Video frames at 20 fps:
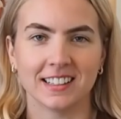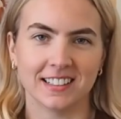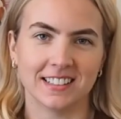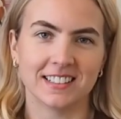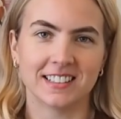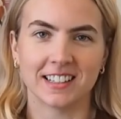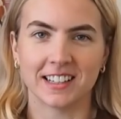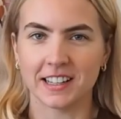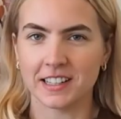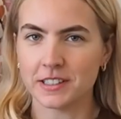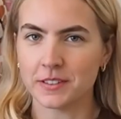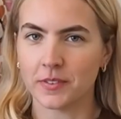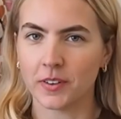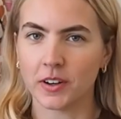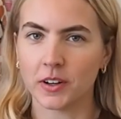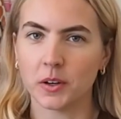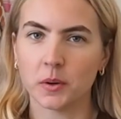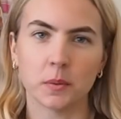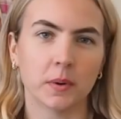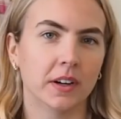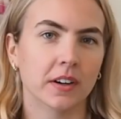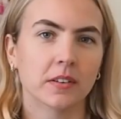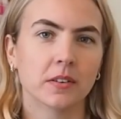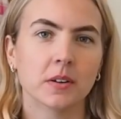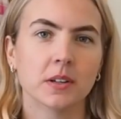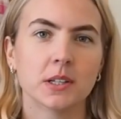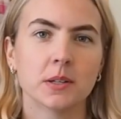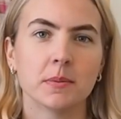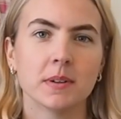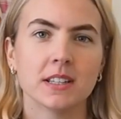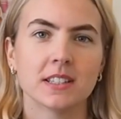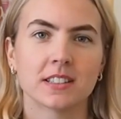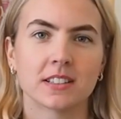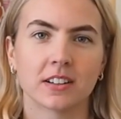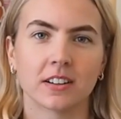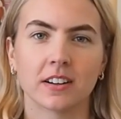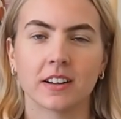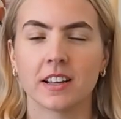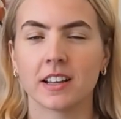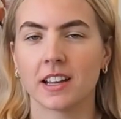In today's video, we are going to be
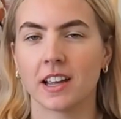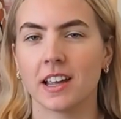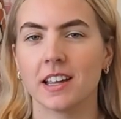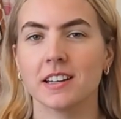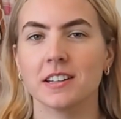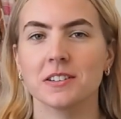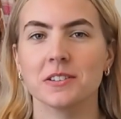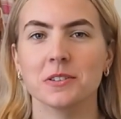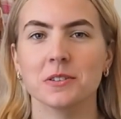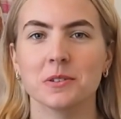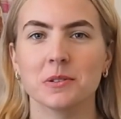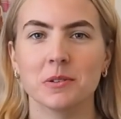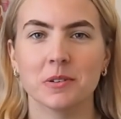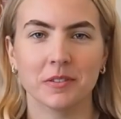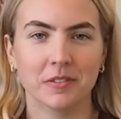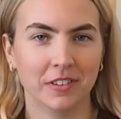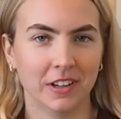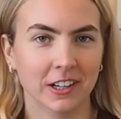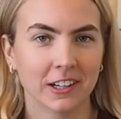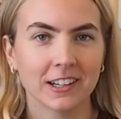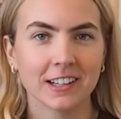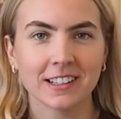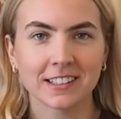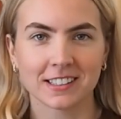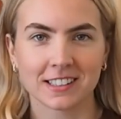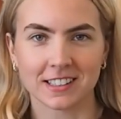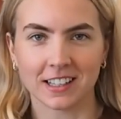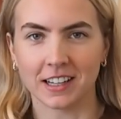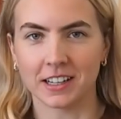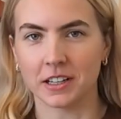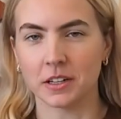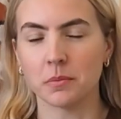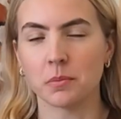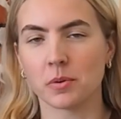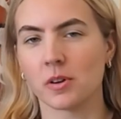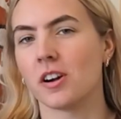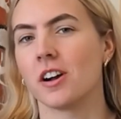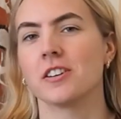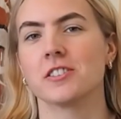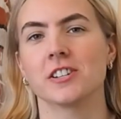starting a new, very exciting
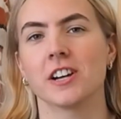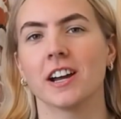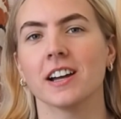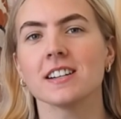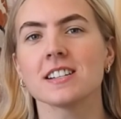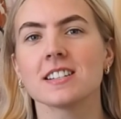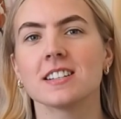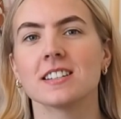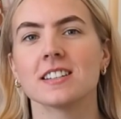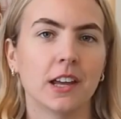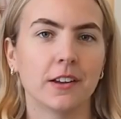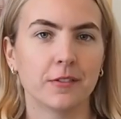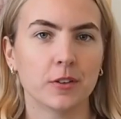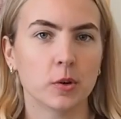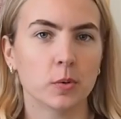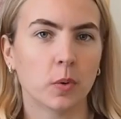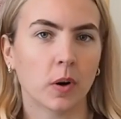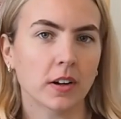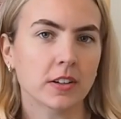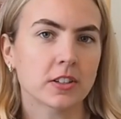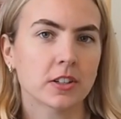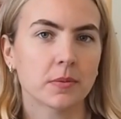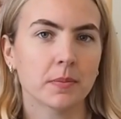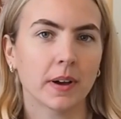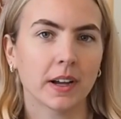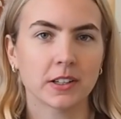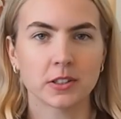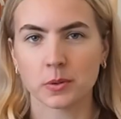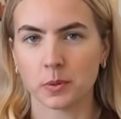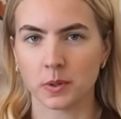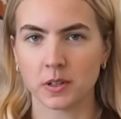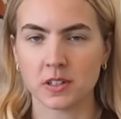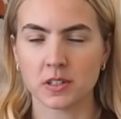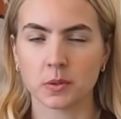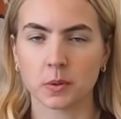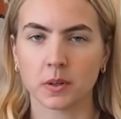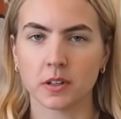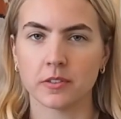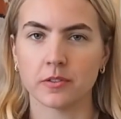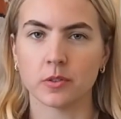project. If you watched my
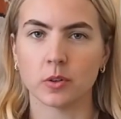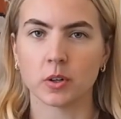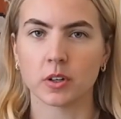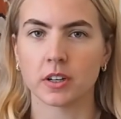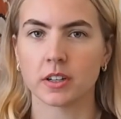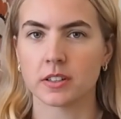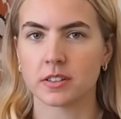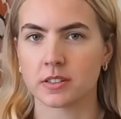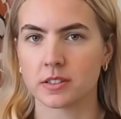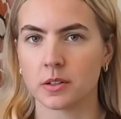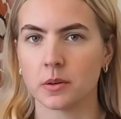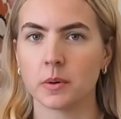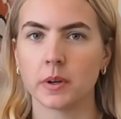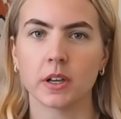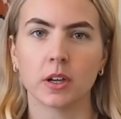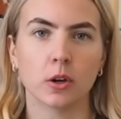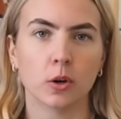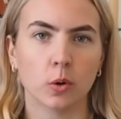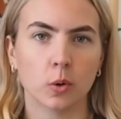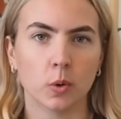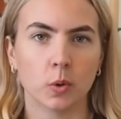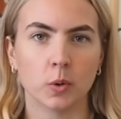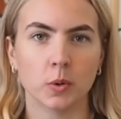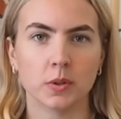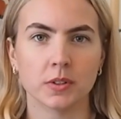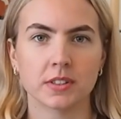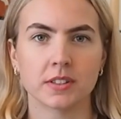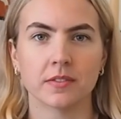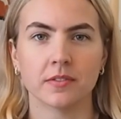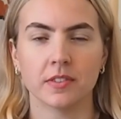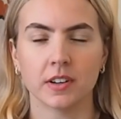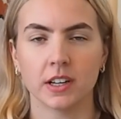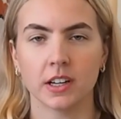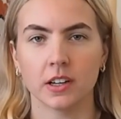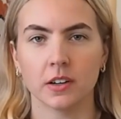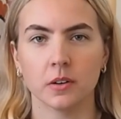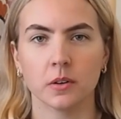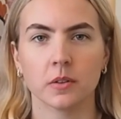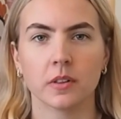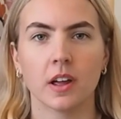2024 sewing goals
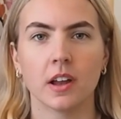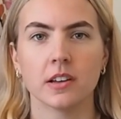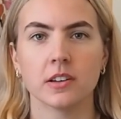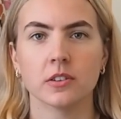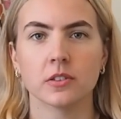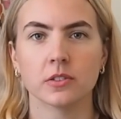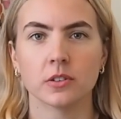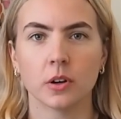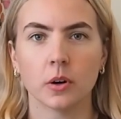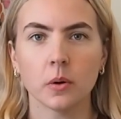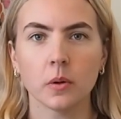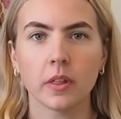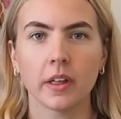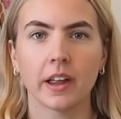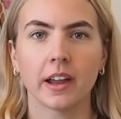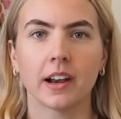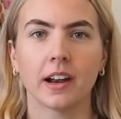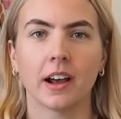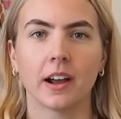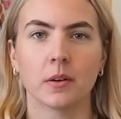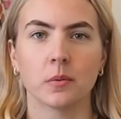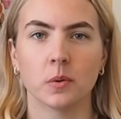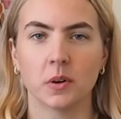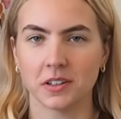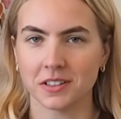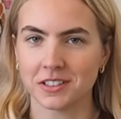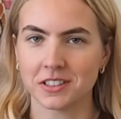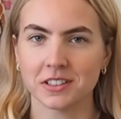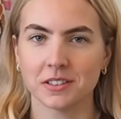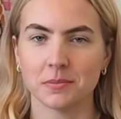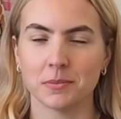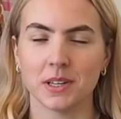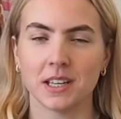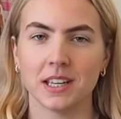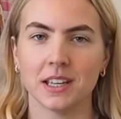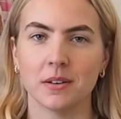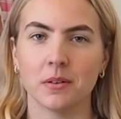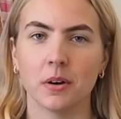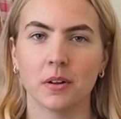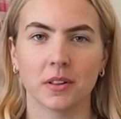video, then you'll know that I want to
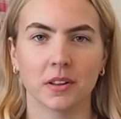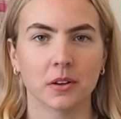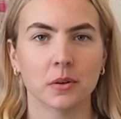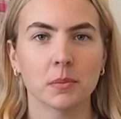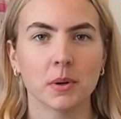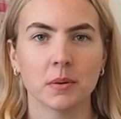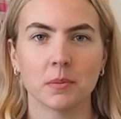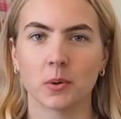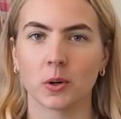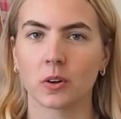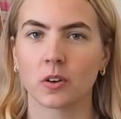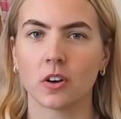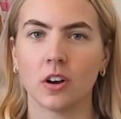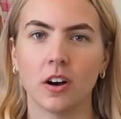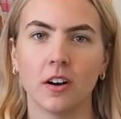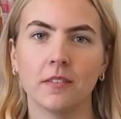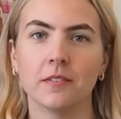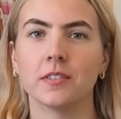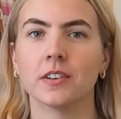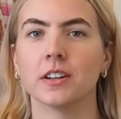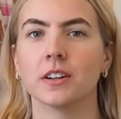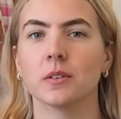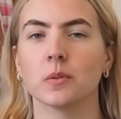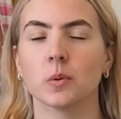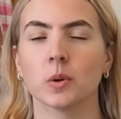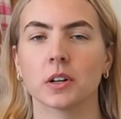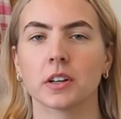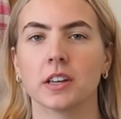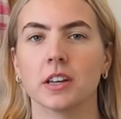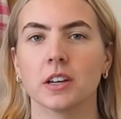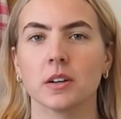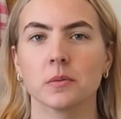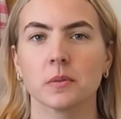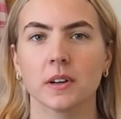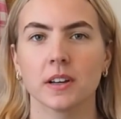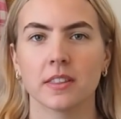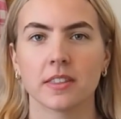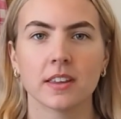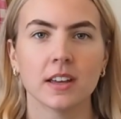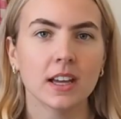be a little bit more confident working
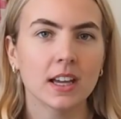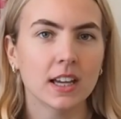with